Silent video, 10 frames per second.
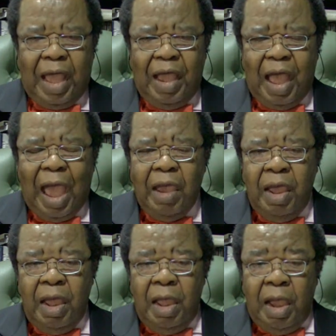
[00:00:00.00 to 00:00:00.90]

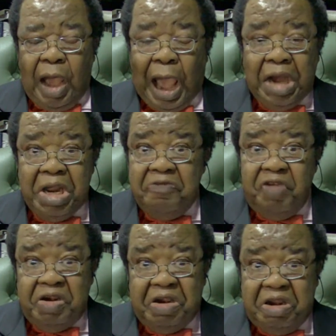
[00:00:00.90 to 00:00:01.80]
I
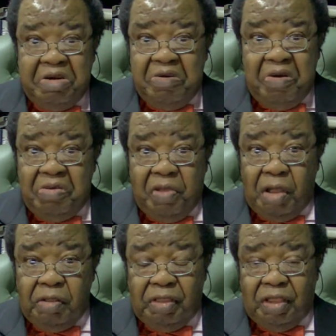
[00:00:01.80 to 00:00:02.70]
even didn't know
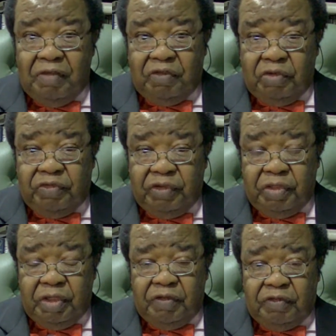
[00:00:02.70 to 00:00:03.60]
this
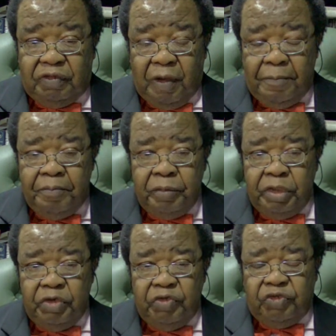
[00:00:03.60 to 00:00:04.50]
until this
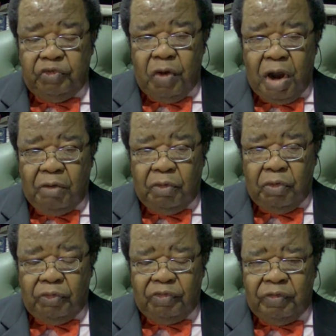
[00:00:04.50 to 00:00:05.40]
issue
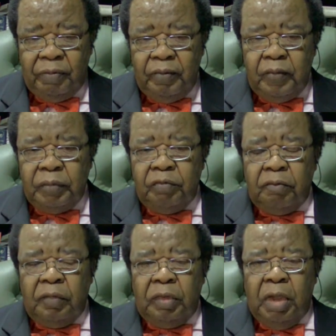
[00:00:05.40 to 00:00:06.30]
arose.
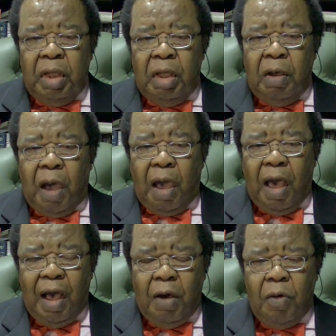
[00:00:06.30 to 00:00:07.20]

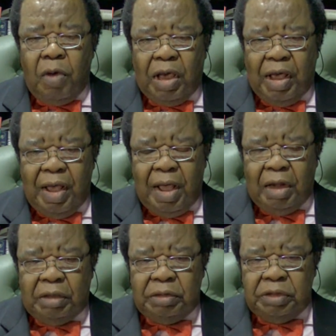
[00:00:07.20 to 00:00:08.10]
How
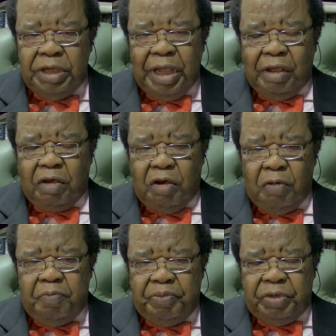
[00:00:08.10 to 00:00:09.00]
can a
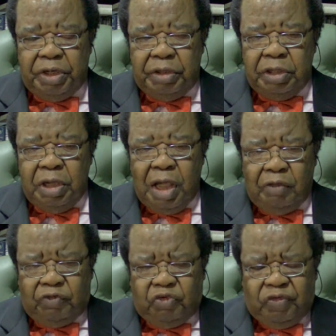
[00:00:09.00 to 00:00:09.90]
company,
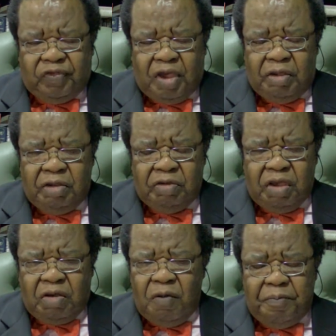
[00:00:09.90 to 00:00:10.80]
and Twitter
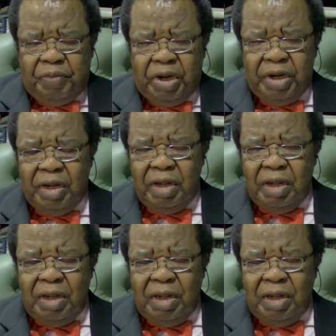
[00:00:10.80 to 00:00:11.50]
is a company,